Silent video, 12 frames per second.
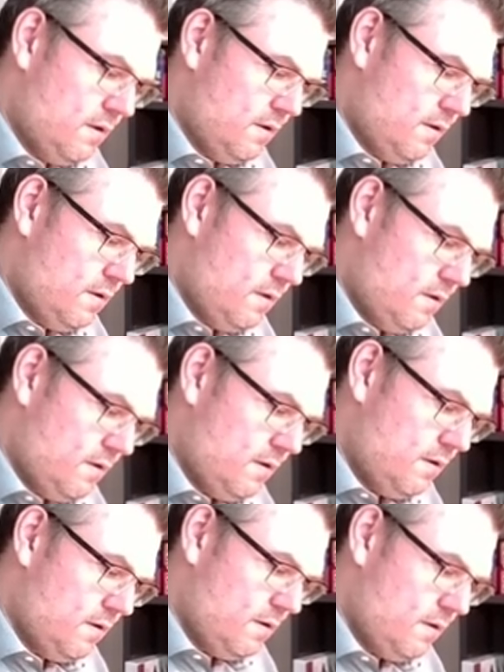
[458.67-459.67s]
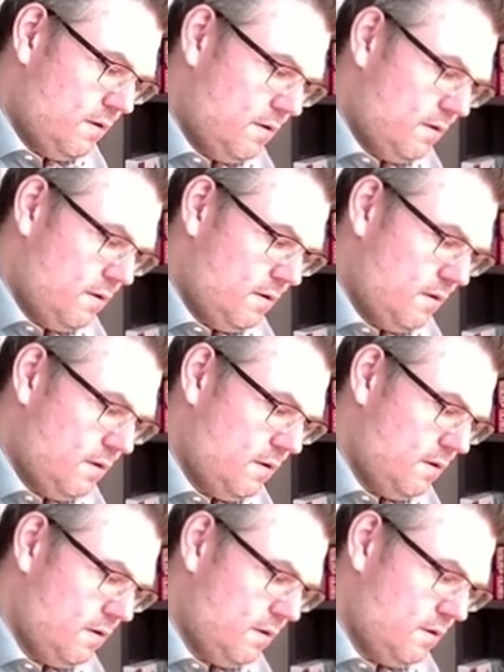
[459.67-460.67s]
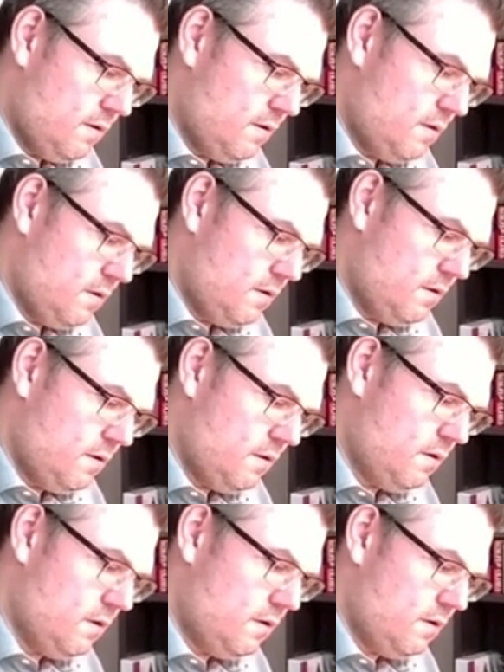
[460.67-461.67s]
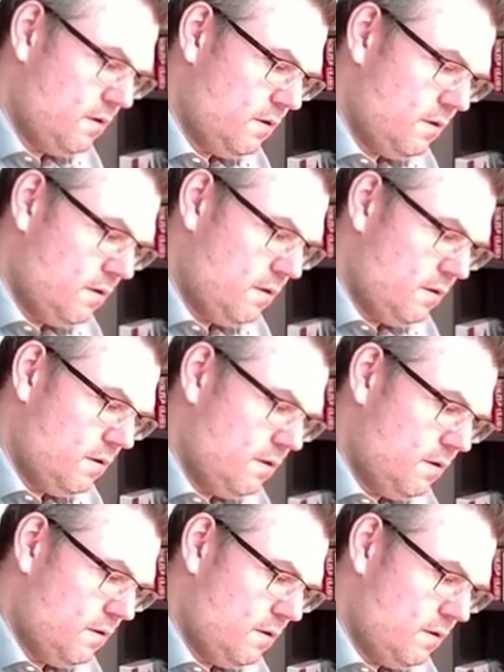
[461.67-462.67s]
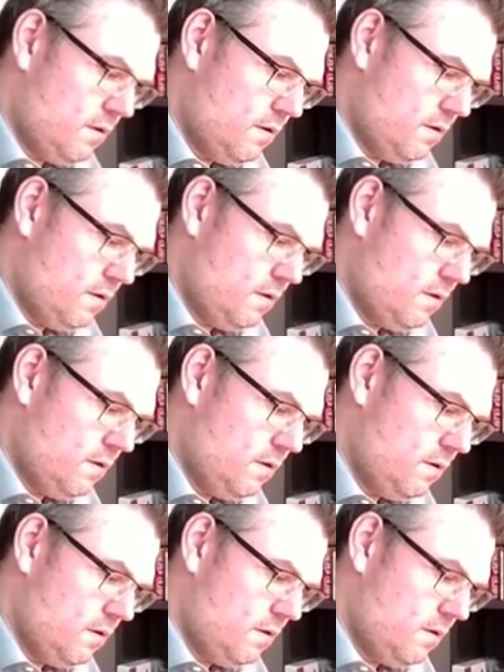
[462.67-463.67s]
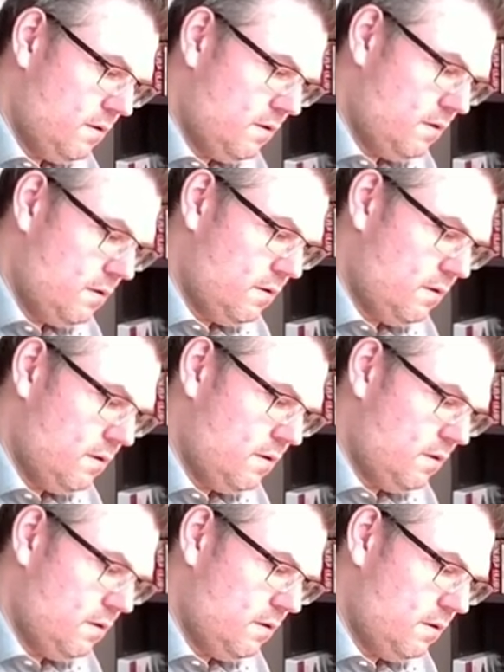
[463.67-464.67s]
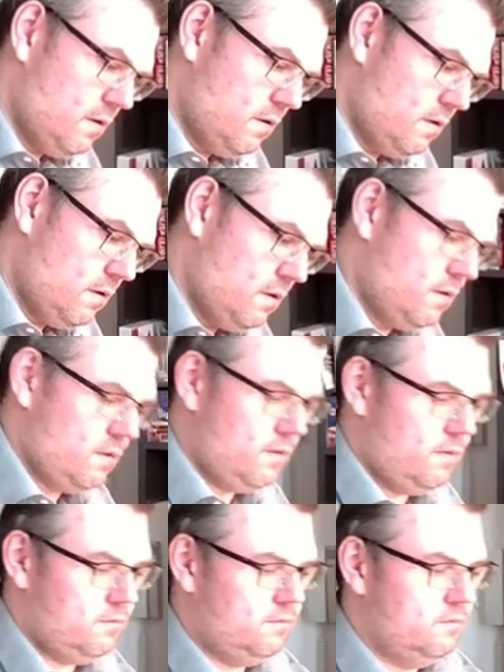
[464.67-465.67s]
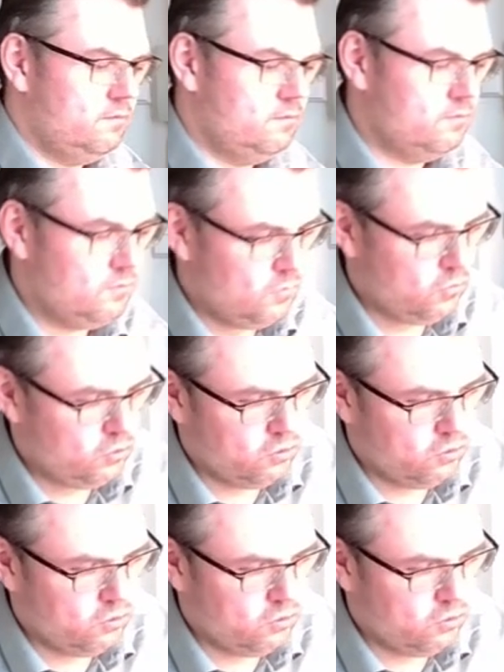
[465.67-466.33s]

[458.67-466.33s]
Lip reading: (silence)